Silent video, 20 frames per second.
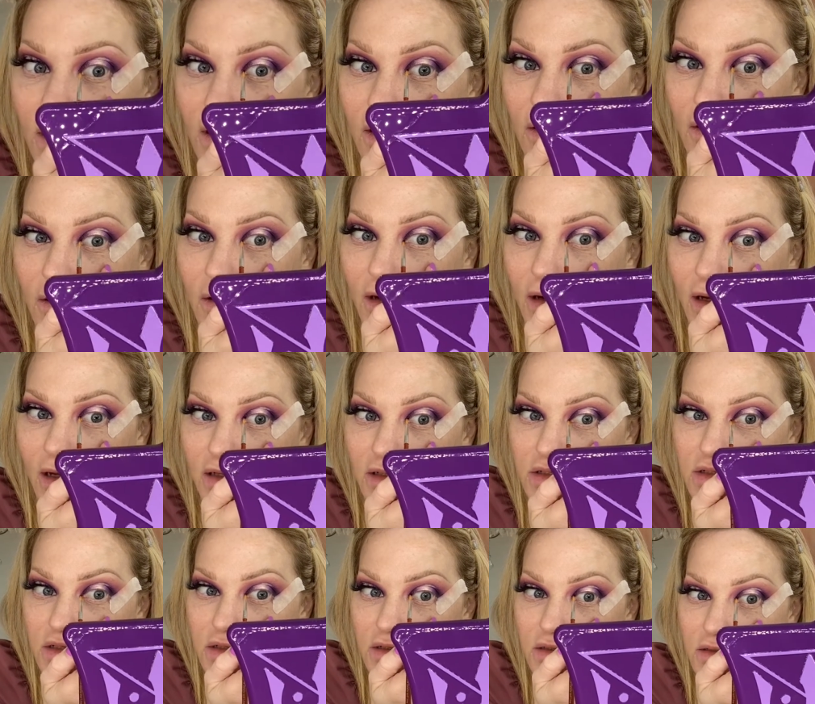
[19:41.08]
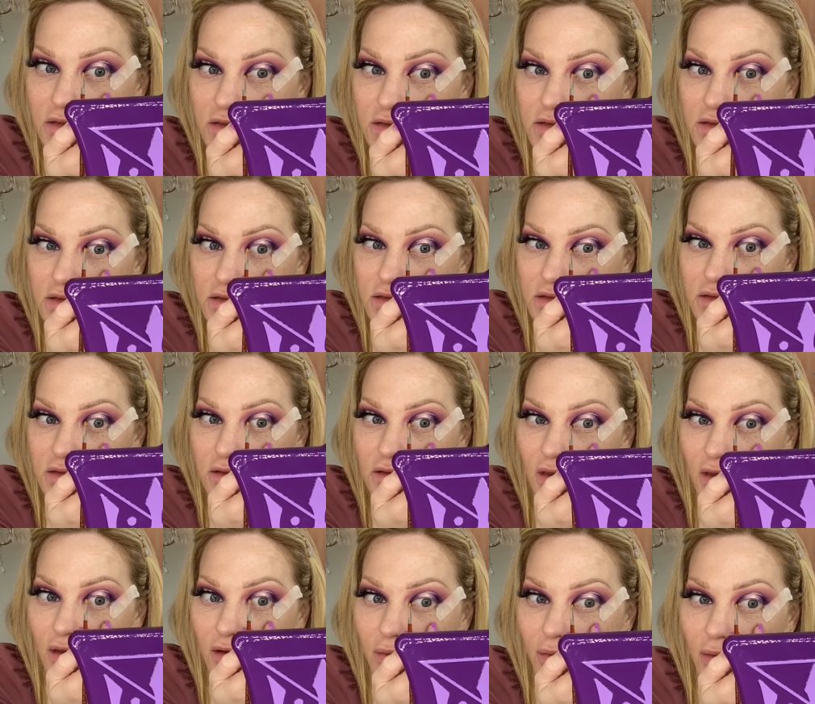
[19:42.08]
inner edges,
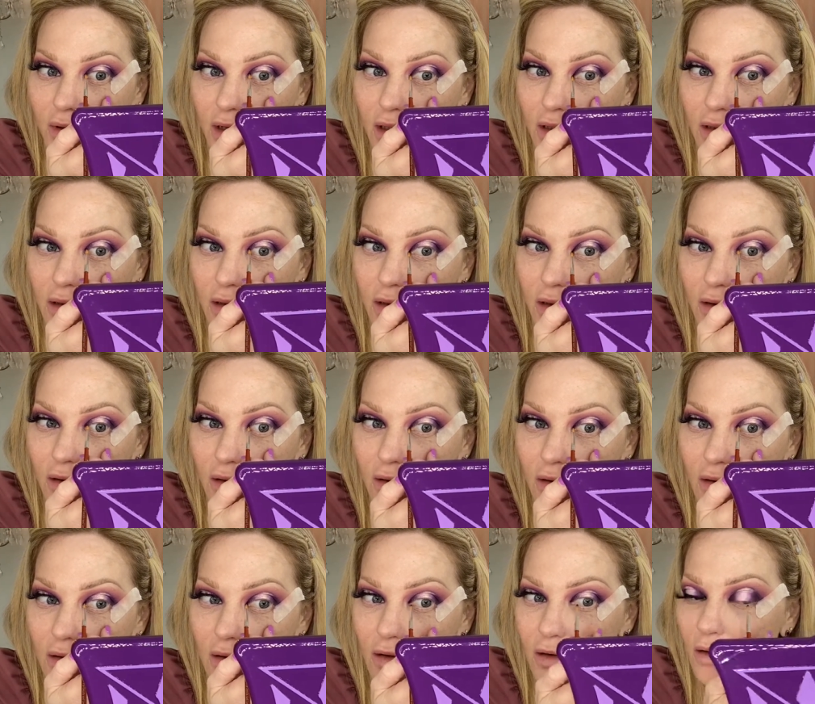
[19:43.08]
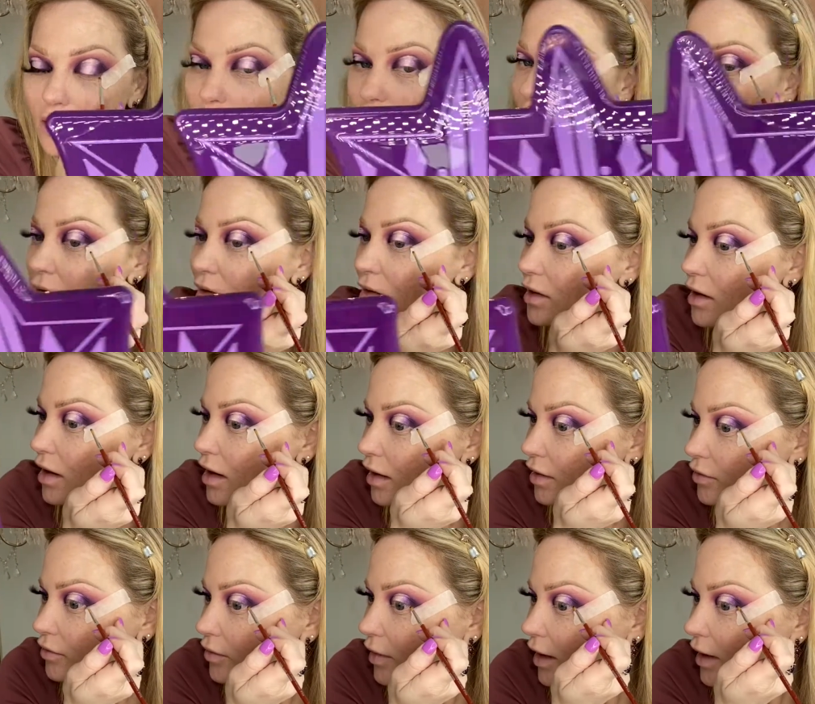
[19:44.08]
like right here
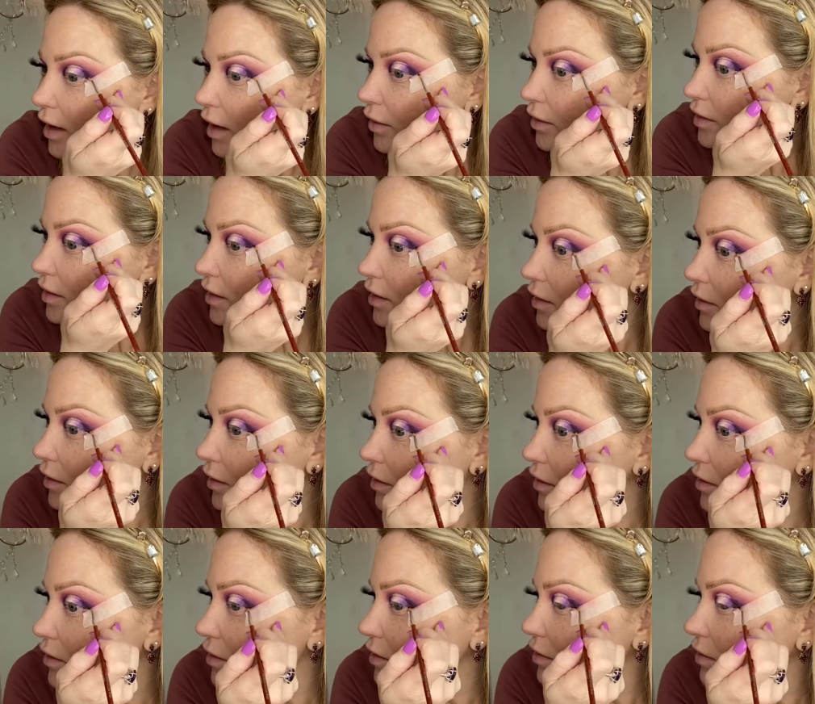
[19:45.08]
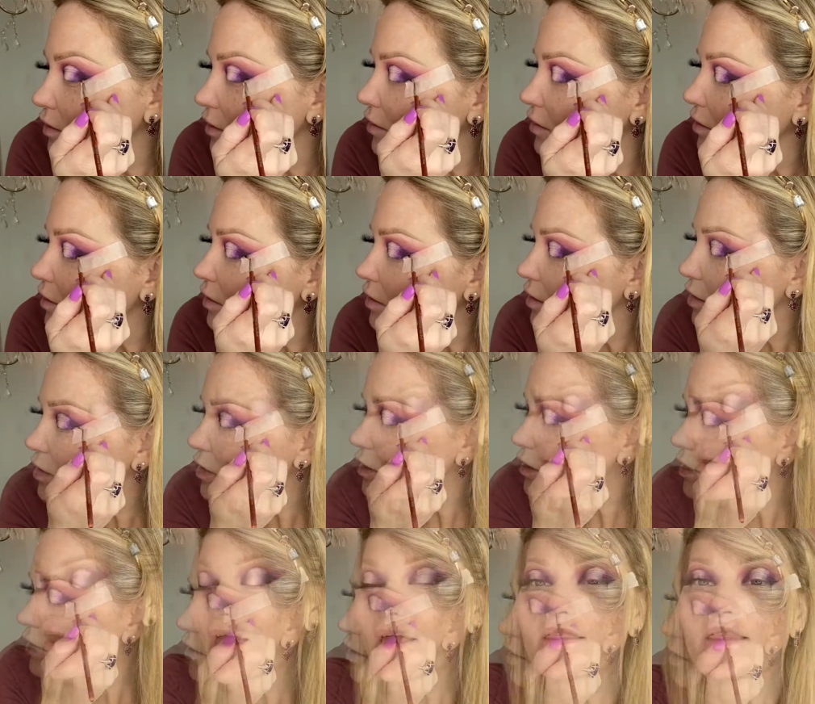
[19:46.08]
and right out here.
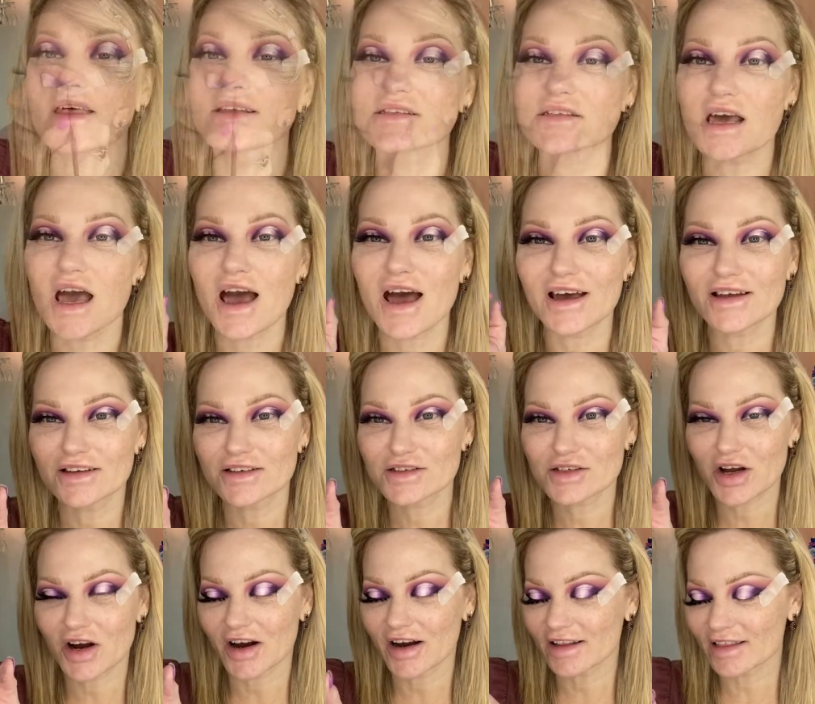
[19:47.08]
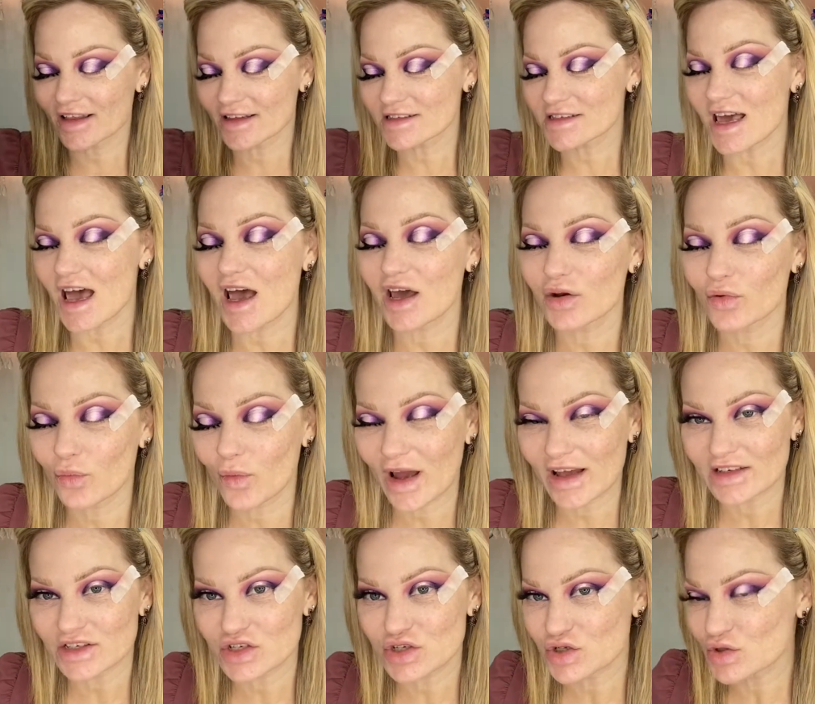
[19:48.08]
Okay, let's add, sorry, let's add
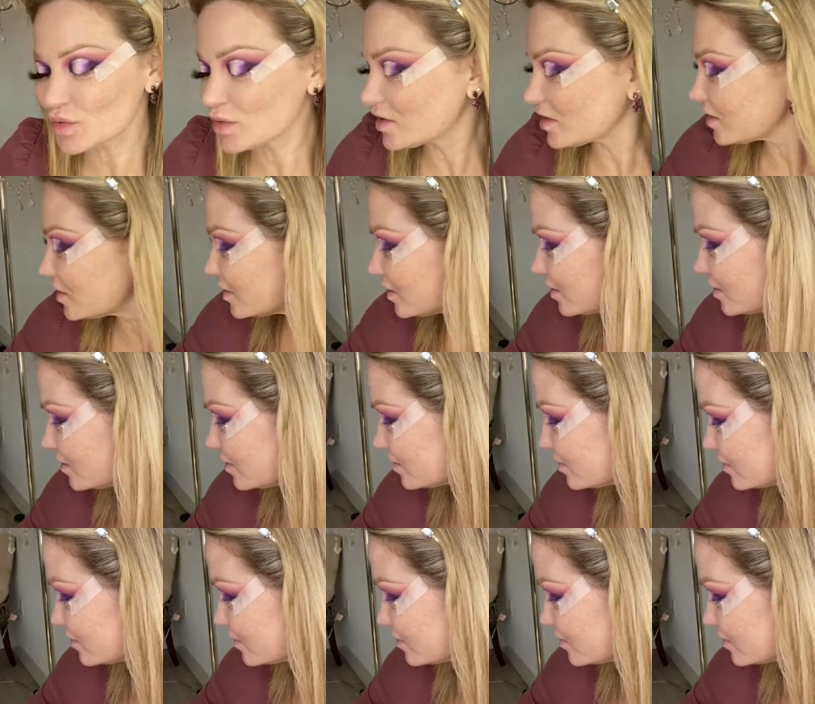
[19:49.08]
Wet Jewel